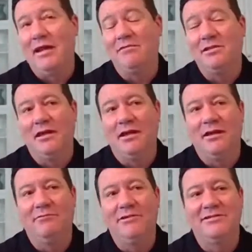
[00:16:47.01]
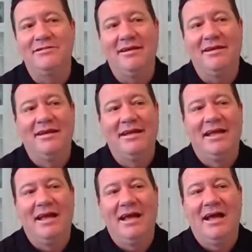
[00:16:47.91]
It was, uh, it was,
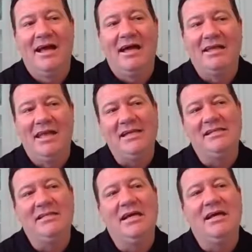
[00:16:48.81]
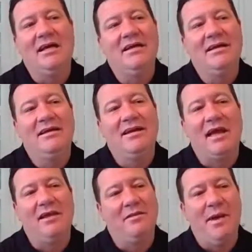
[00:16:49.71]
I guess, the uh,
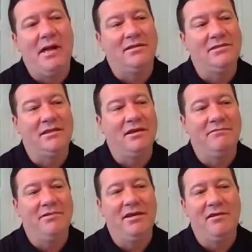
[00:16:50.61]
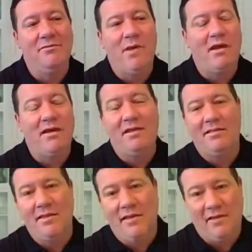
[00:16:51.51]
kind of the balancing of the humanity
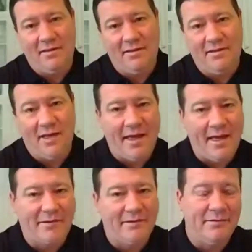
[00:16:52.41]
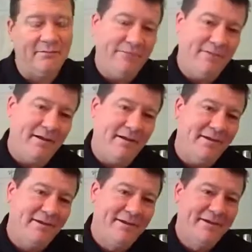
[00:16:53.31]
in the in the act of uh,
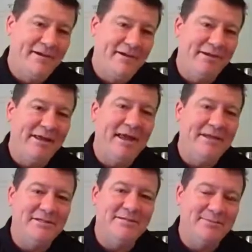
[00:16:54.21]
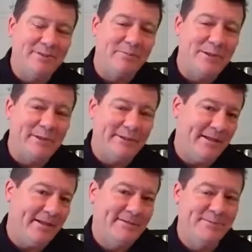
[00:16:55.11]
of engaging something like
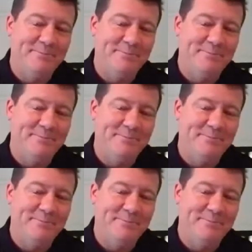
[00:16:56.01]
that.